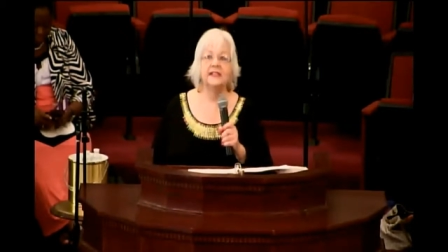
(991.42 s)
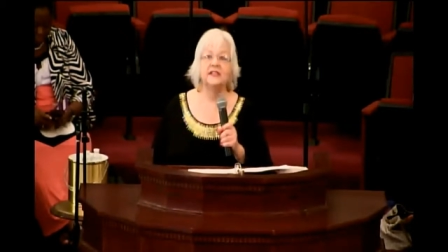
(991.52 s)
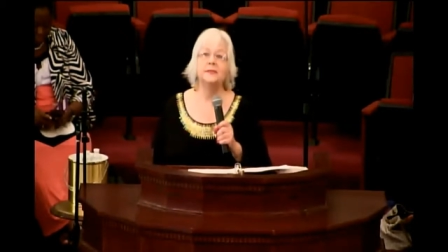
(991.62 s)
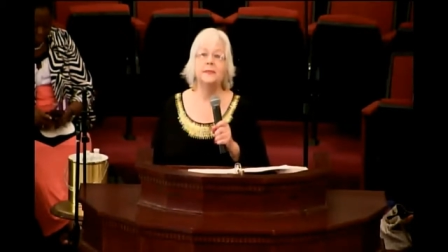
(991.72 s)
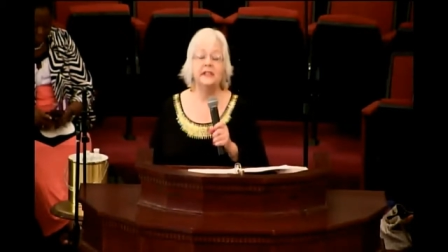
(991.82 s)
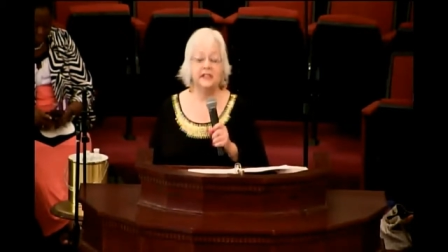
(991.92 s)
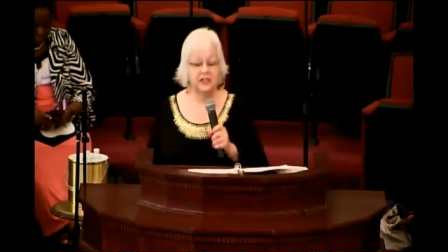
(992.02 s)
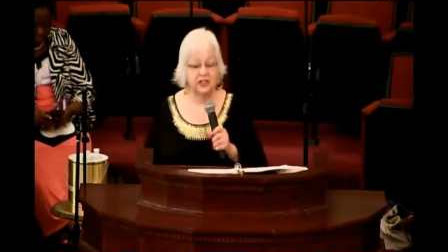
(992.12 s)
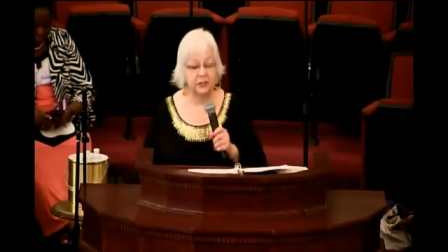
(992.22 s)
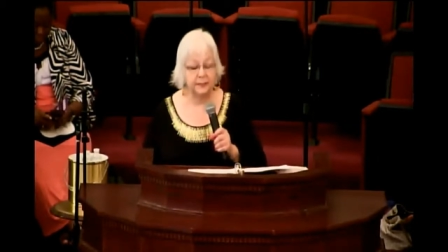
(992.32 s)
this
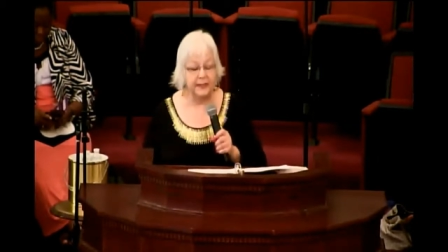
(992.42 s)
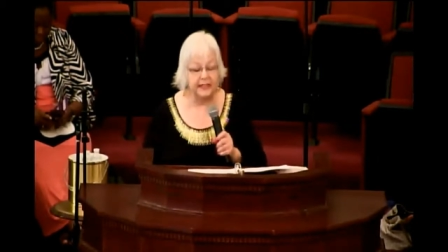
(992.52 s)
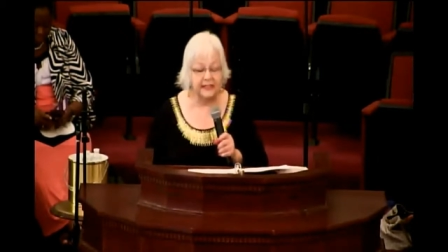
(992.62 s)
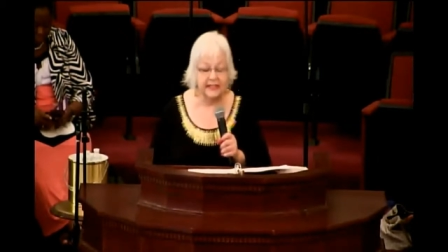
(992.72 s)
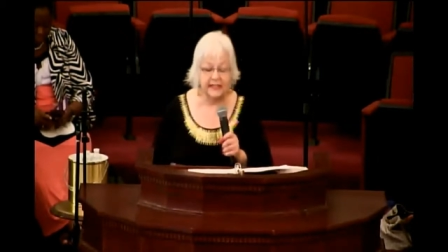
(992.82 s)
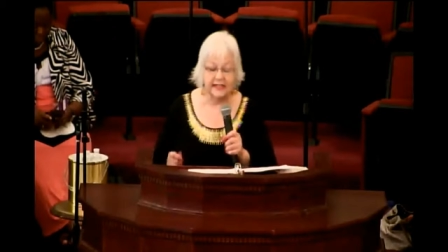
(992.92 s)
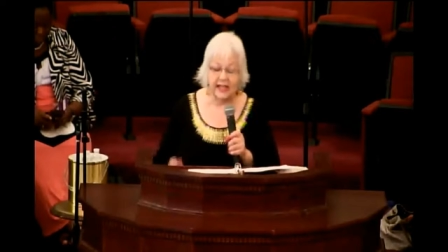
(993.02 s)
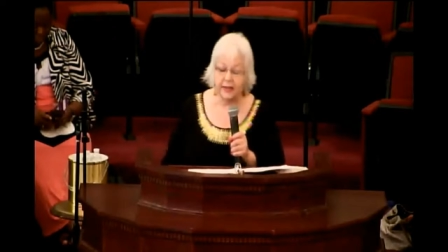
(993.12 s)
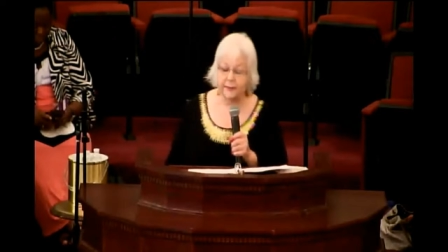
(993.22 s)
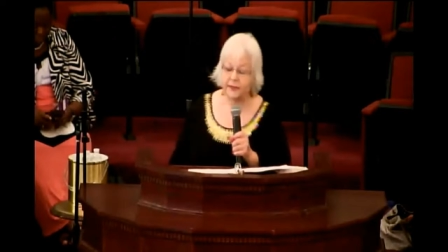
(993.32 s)
means to be a
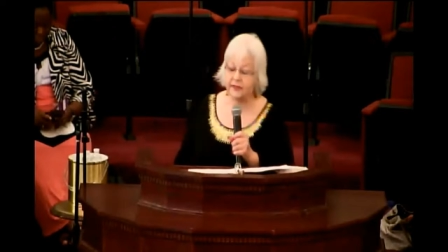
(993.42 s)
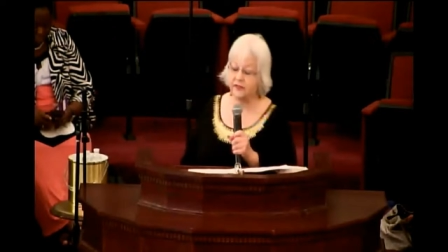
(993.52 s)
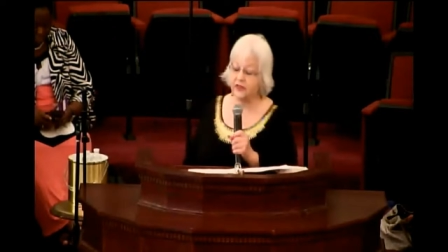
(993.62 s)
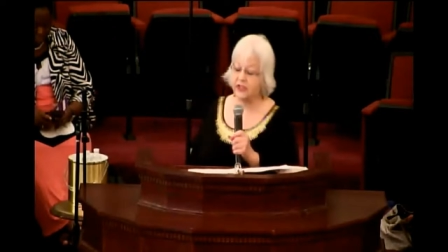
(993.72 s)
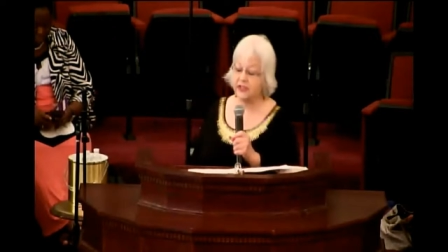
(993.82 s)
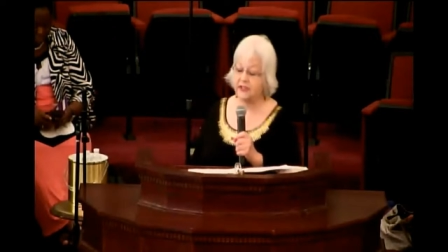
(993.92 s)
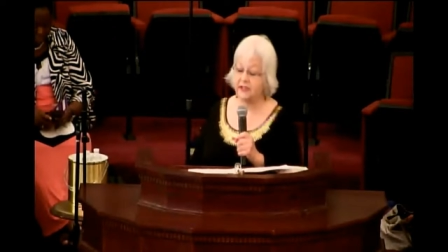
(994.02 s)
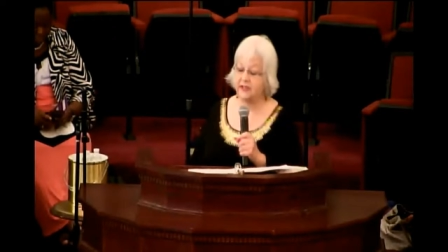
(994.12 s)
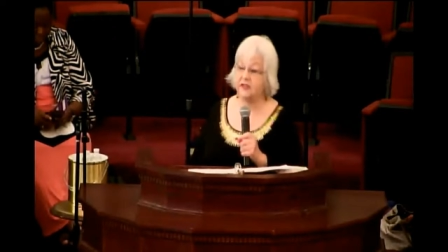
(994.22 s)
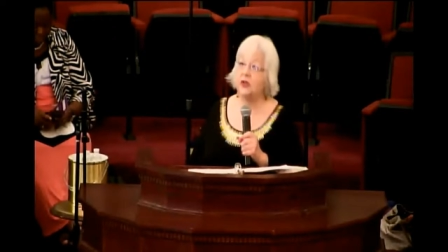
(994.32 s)
disciple of
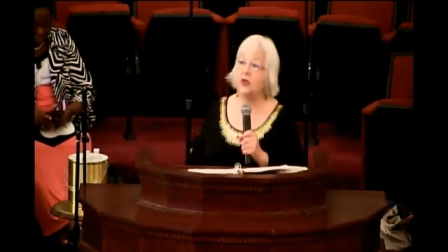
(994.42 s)
Jesus,